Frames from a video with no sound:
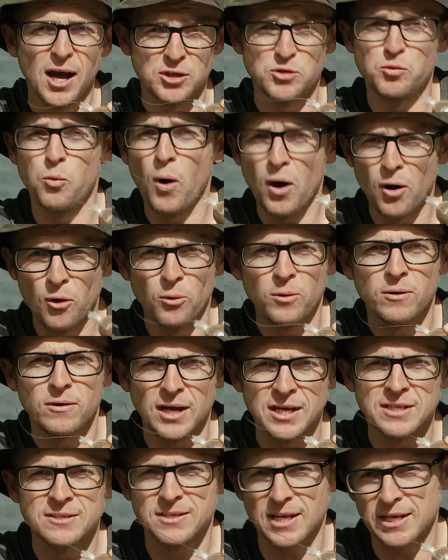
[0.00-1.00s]
as well
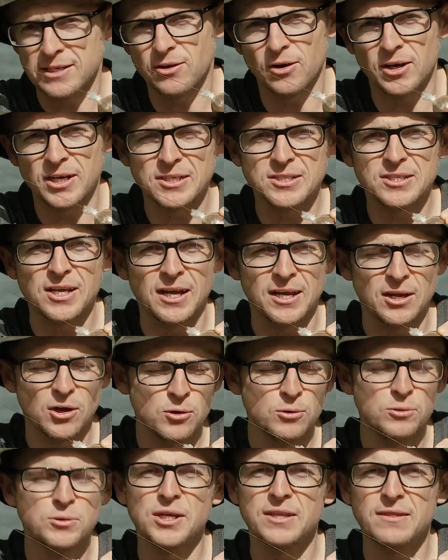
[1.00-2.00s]
as like I say,
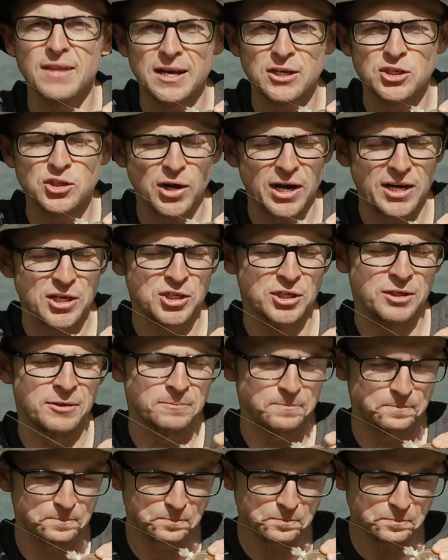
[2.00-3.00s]
oozing that
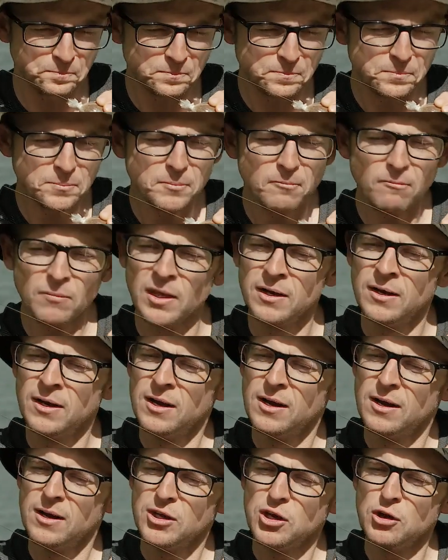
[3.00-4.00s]
attraction.
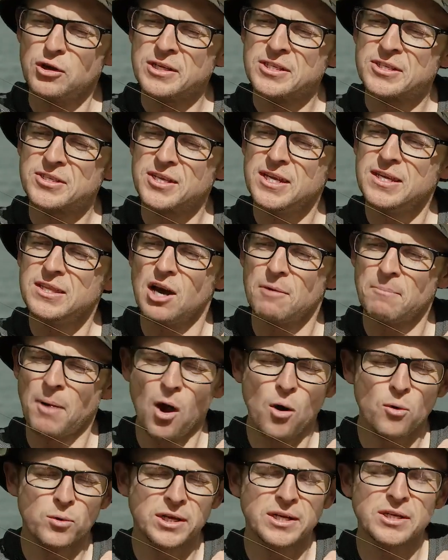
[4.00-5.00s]
You can see that I'm
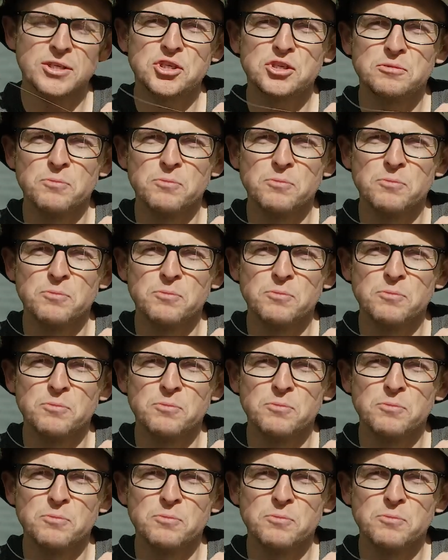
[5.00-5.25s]
holding a